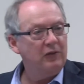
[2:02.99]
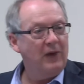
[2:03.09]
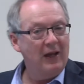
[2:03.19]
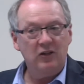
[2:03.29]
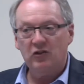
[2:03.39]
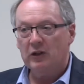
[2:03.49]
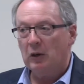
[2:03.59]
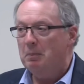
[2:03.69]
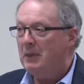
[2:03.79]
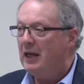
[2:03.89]
find is that there
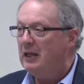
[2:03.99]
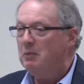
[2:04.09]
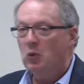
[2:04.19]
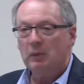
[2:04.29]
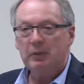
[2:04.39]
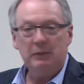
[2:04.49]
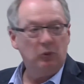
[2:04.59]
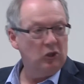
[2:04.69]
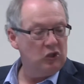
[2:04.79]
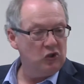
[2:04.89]
are many more
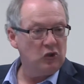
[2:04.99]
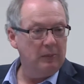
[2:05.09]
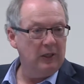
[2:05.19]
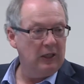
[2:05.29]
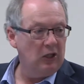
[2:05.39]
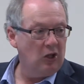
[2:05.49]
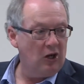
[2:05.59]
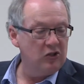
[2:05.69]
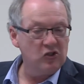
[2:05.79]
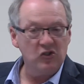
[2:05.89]
people contributing
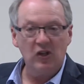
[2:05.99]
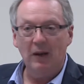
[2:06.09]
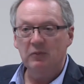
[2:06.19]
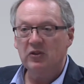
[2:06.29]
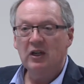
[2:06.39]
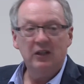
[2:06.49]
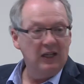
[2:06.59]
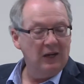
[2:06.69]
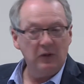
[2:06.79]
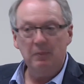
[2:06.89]
larger sums
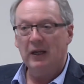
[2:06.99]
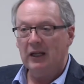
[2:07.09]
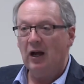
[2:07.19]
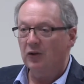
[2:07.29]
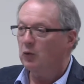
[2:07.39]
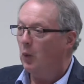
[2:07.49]
than everybody else.